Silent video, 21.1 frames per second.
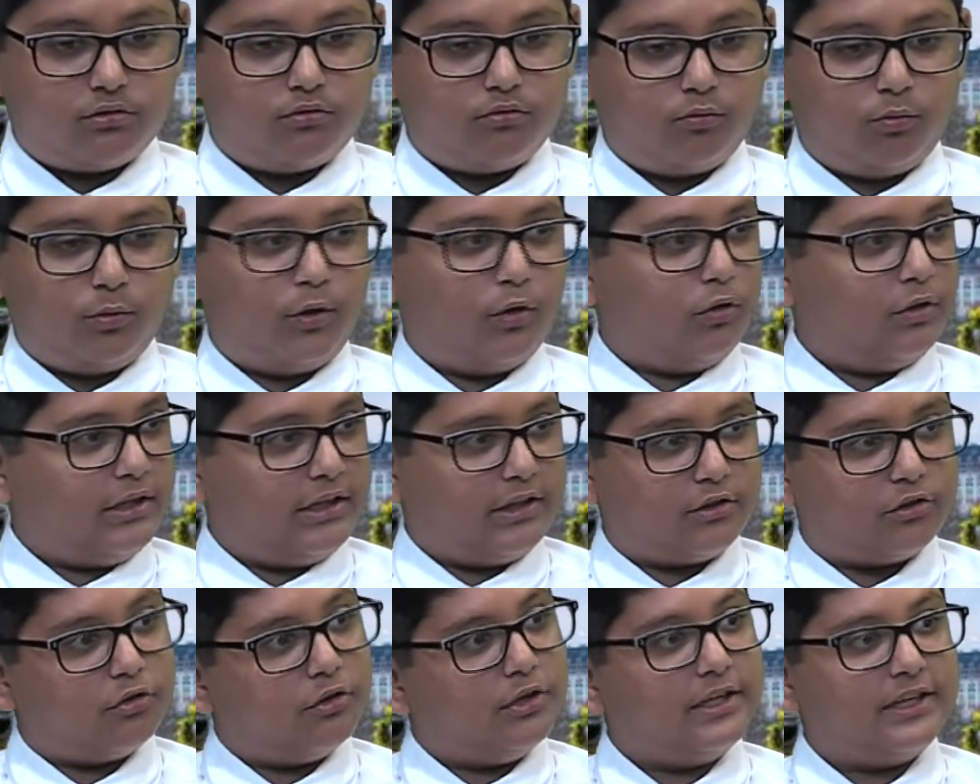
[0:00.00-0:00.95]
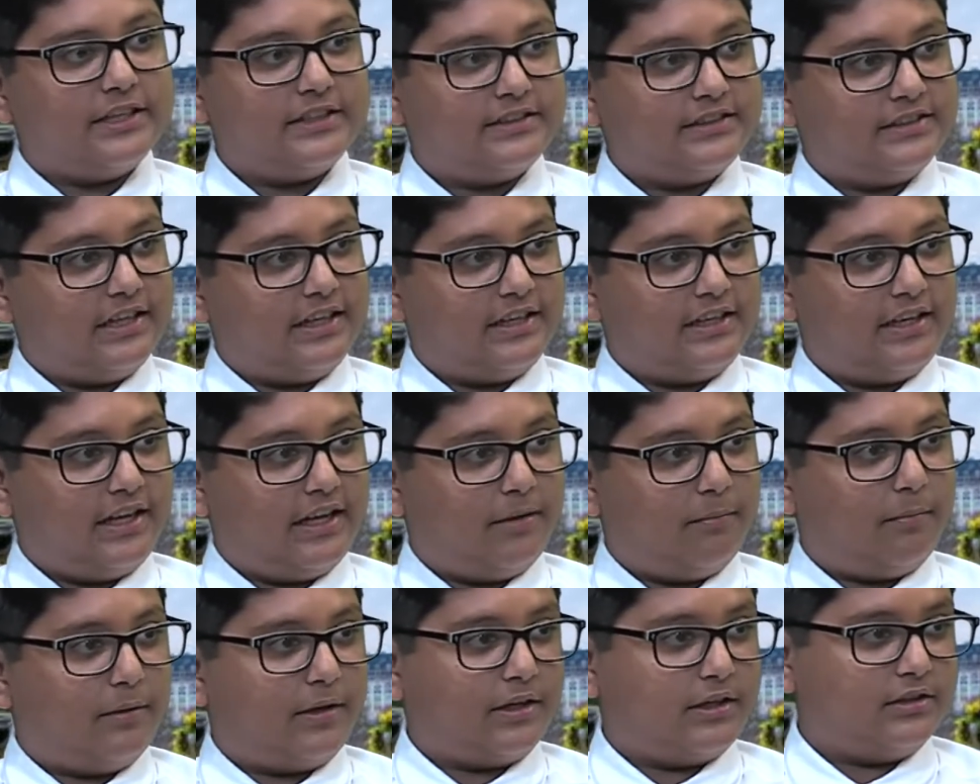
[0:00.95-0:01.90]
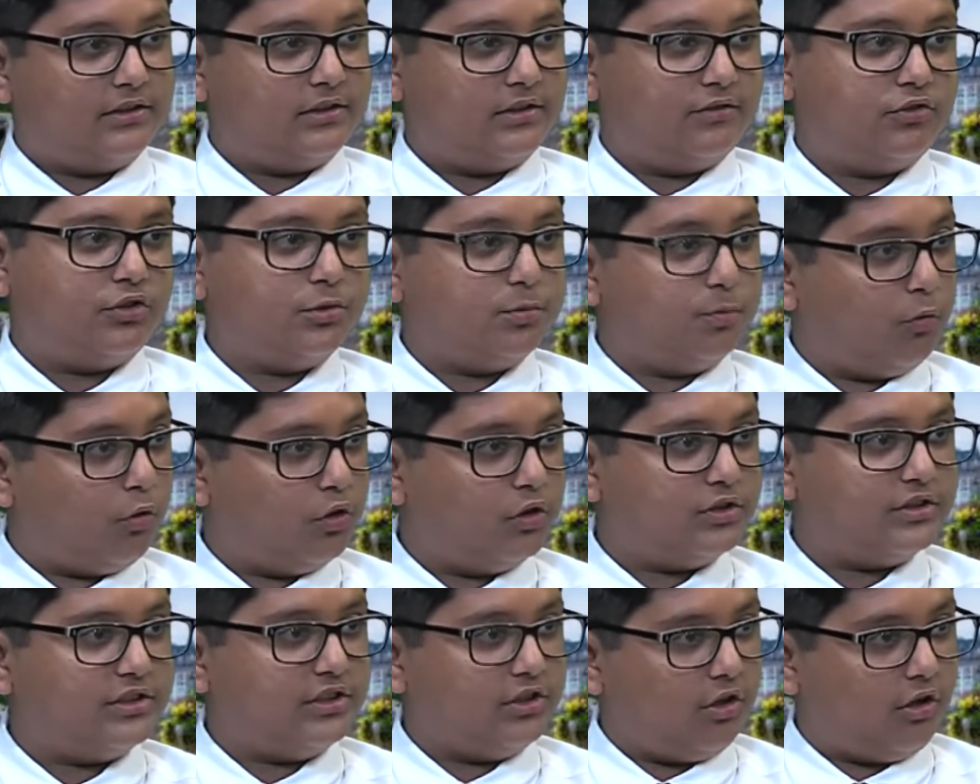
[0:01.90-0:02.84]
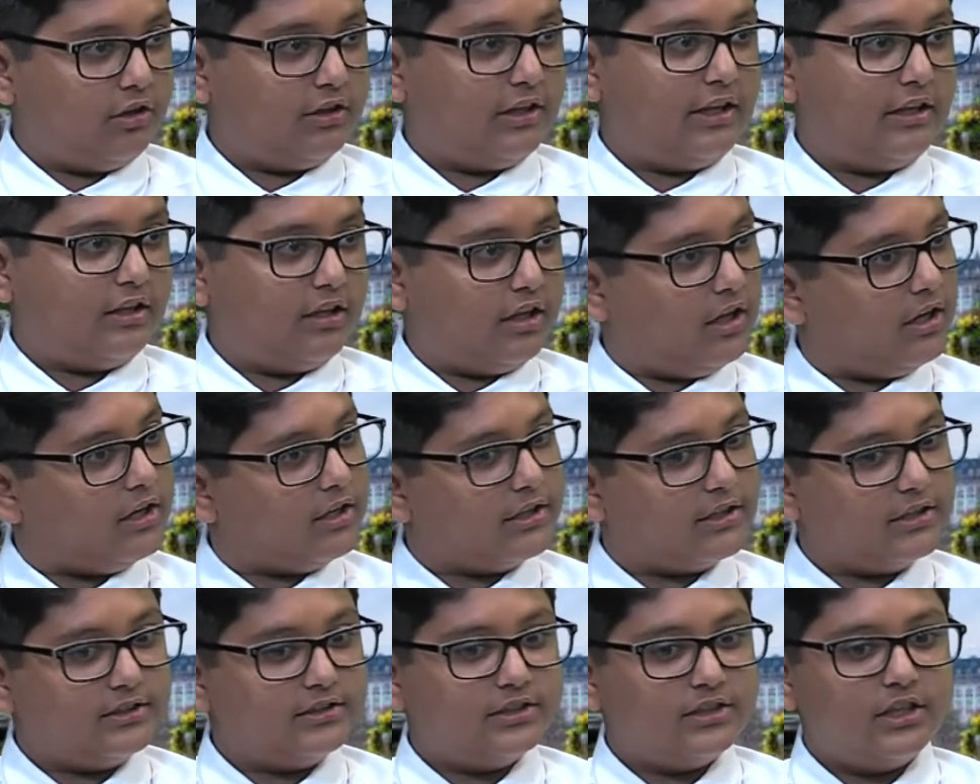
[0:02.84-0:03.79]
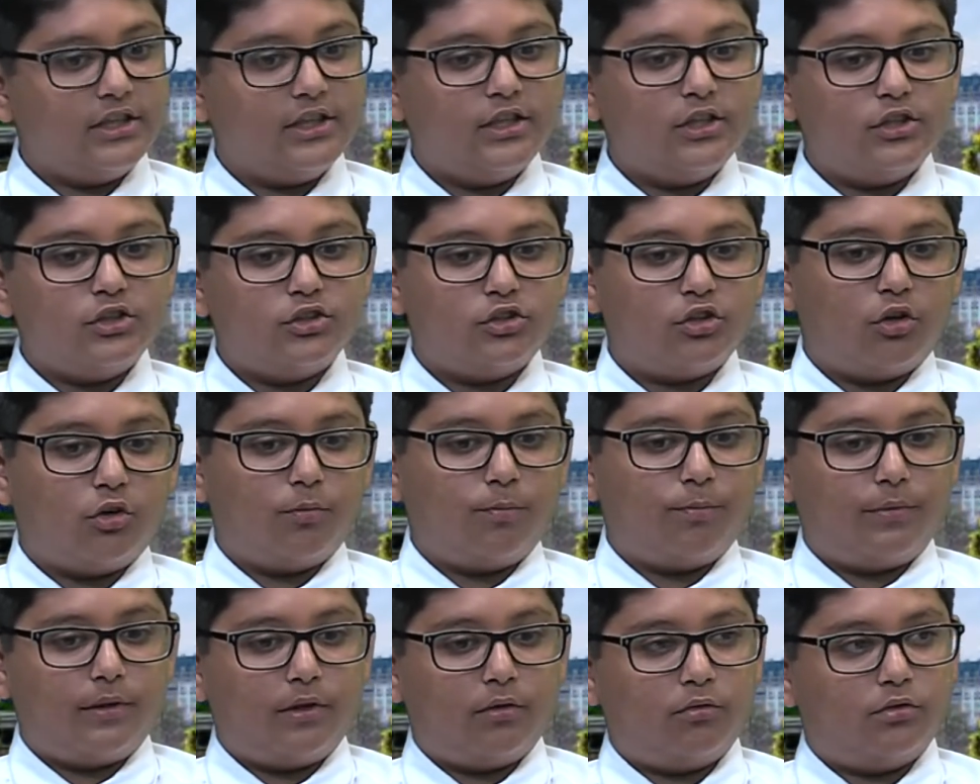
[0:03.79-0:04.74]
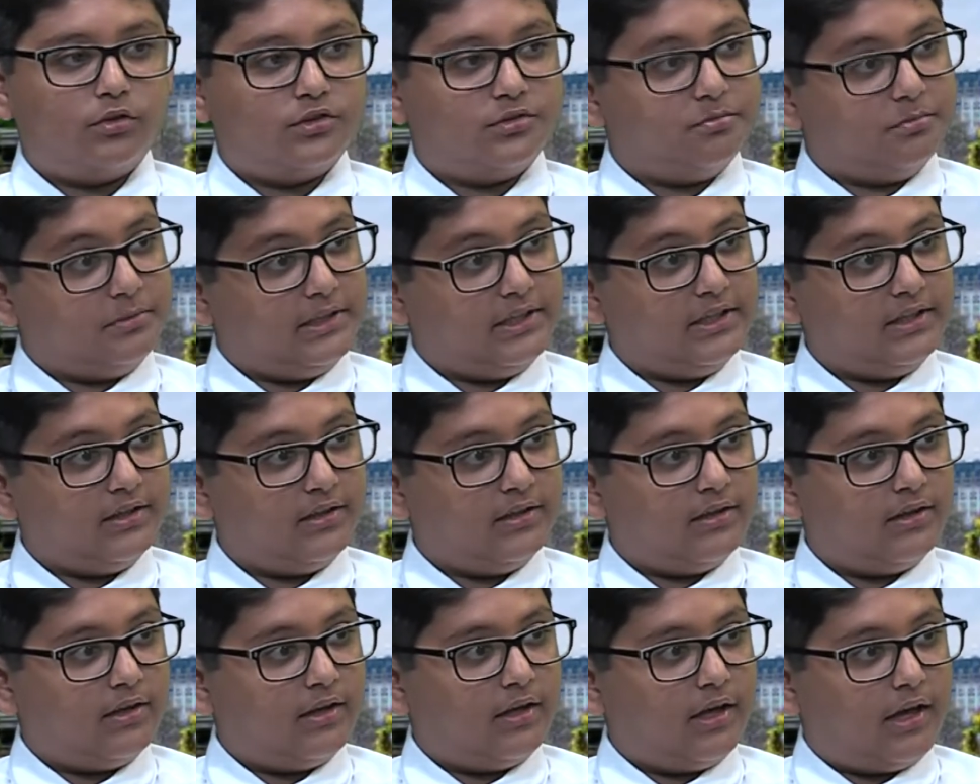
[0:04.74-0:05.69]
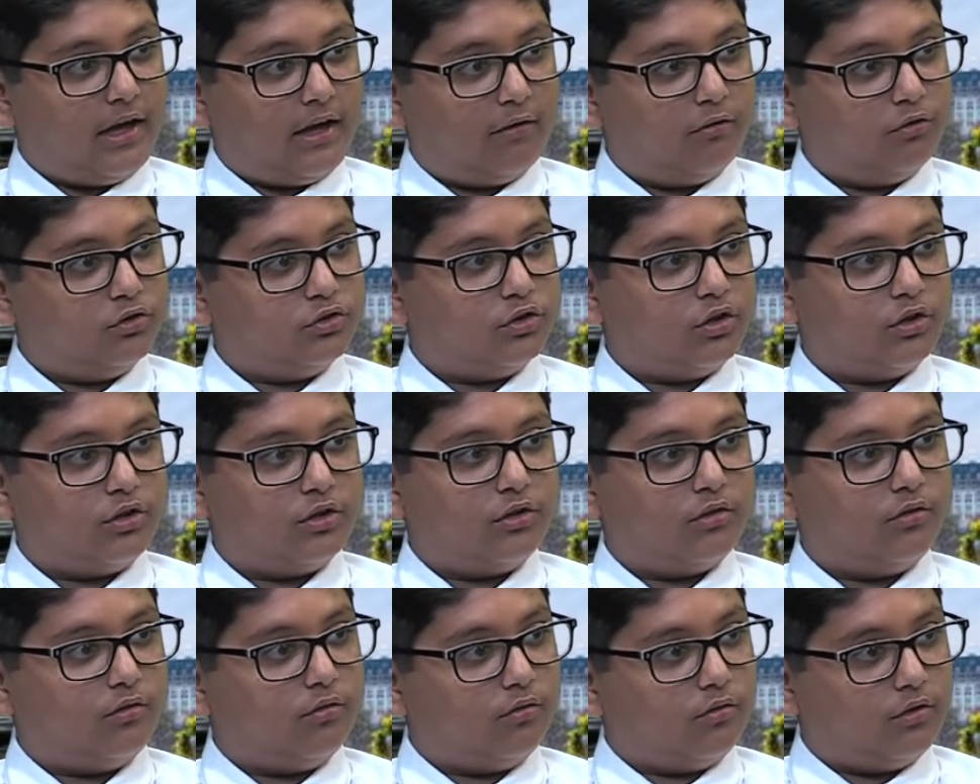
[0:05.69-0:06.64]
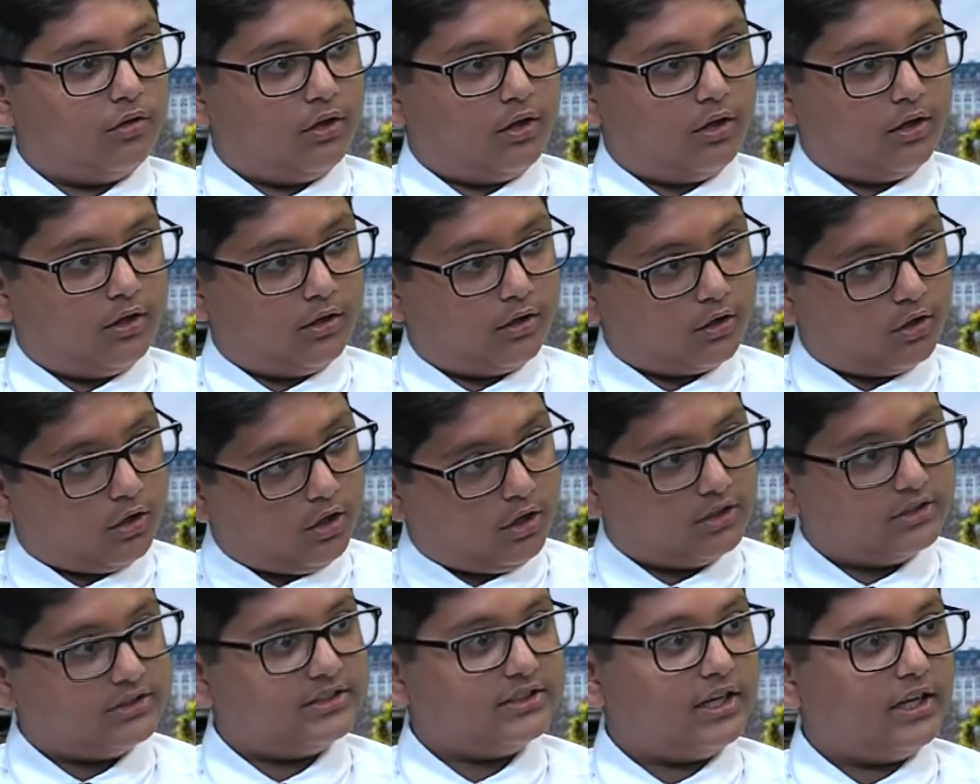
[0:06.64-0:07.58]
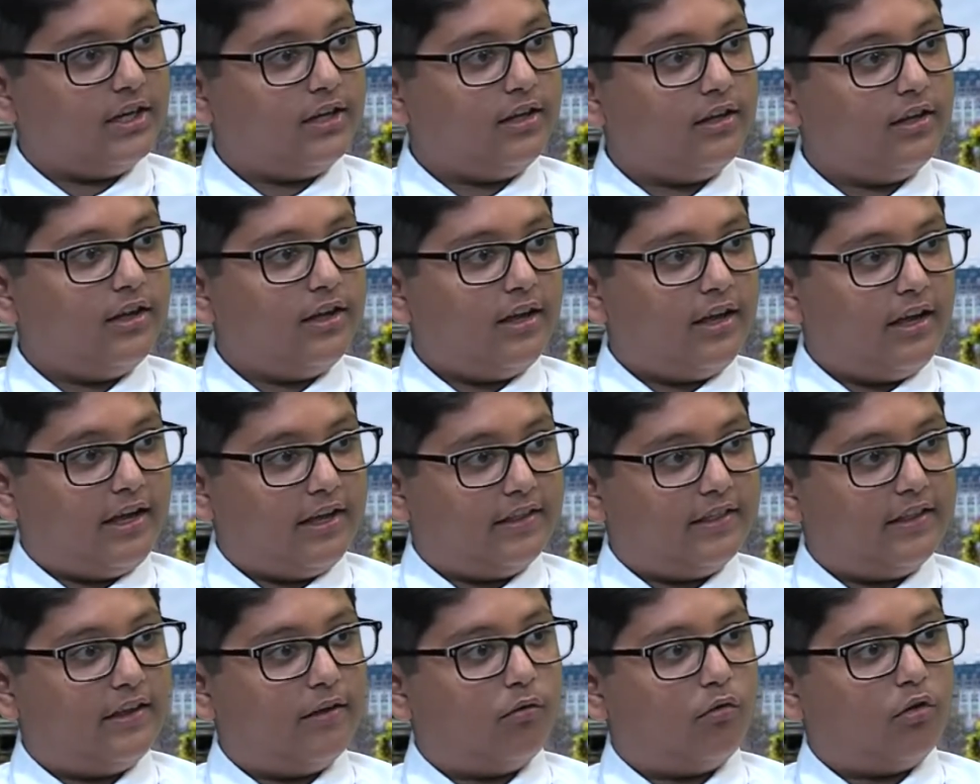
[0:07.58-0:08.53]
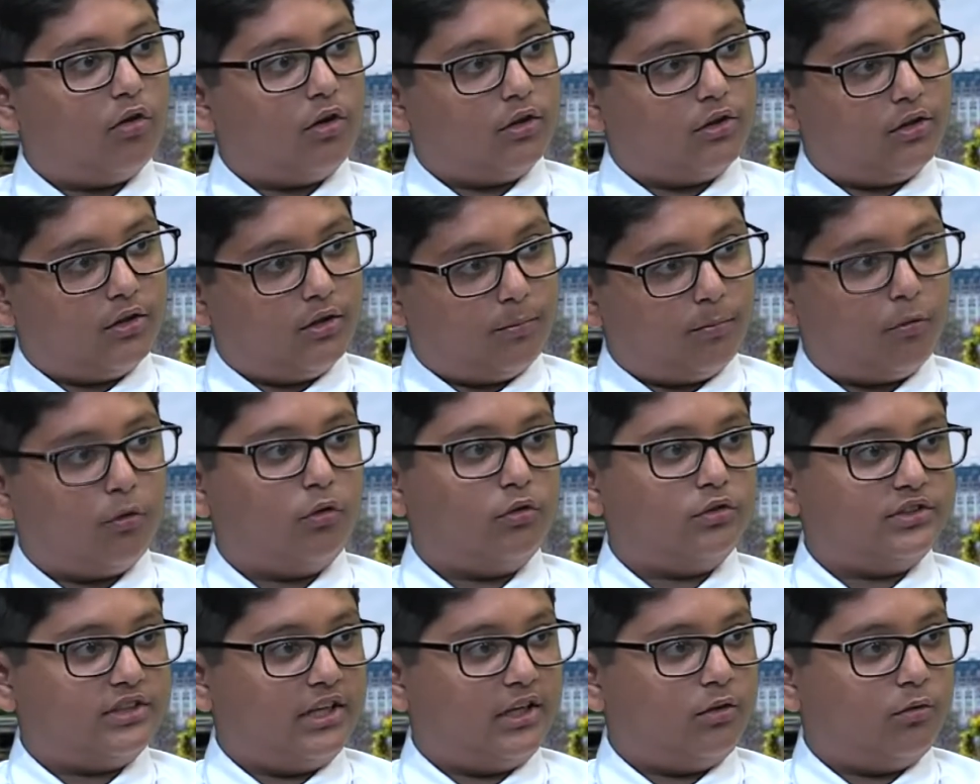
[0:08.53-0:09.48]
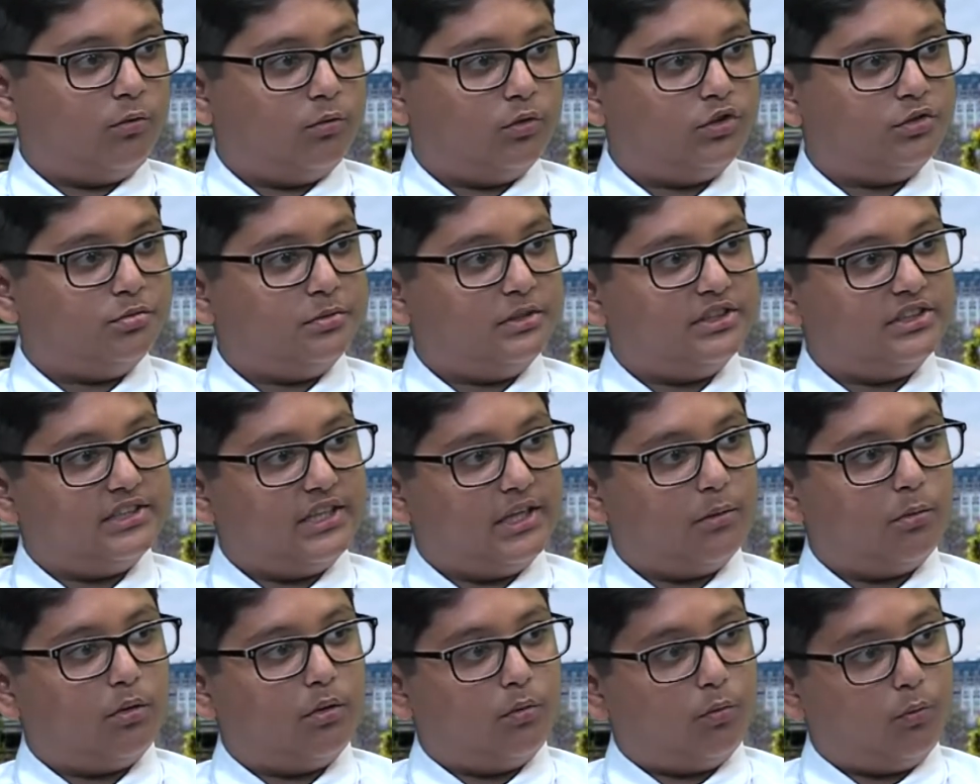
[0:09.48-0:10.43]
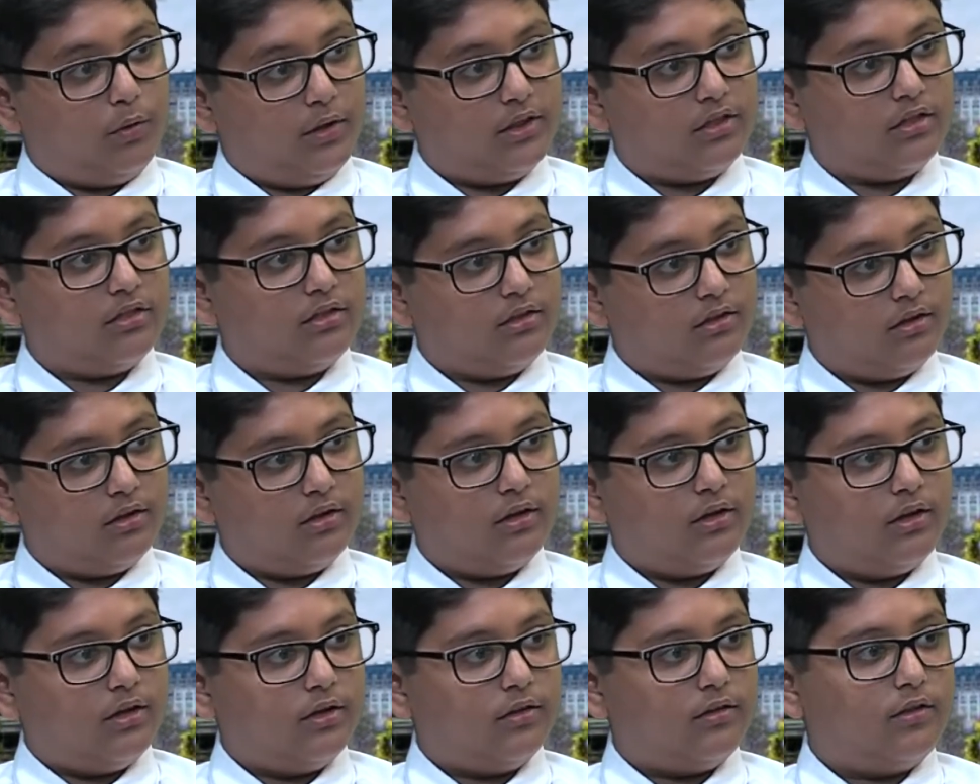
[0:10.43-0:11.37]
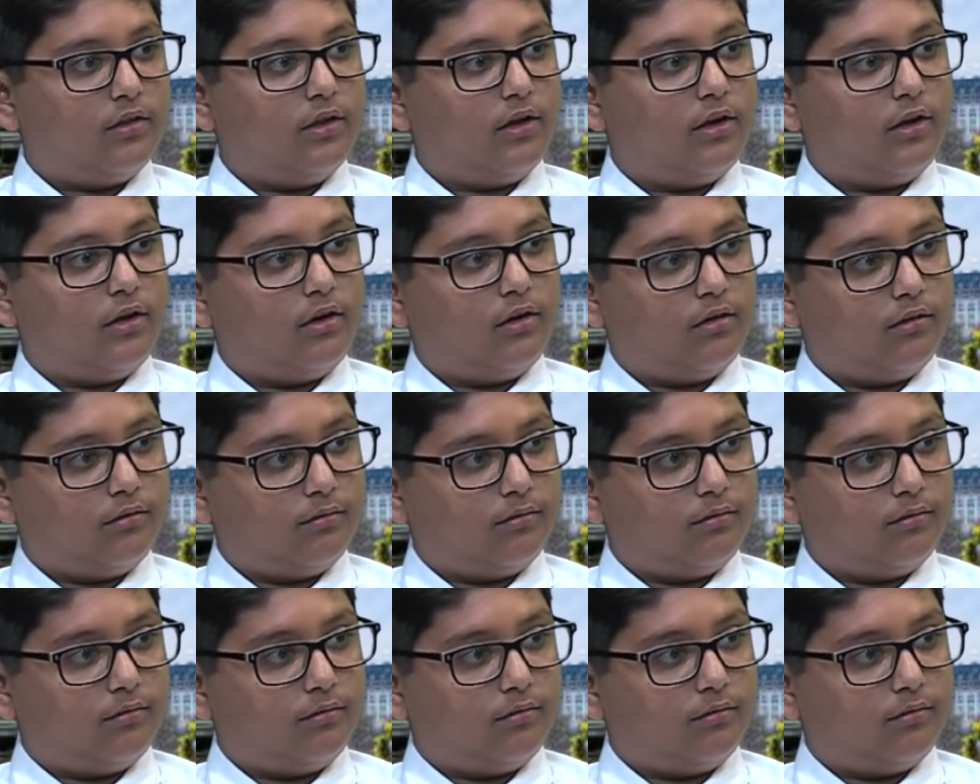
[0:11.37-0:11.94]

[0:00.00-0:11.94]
we only had 3 kids that day because of sports and all that, a lot of kids. So it was me, I was on the con side, and they were on the pro side, which means they were with the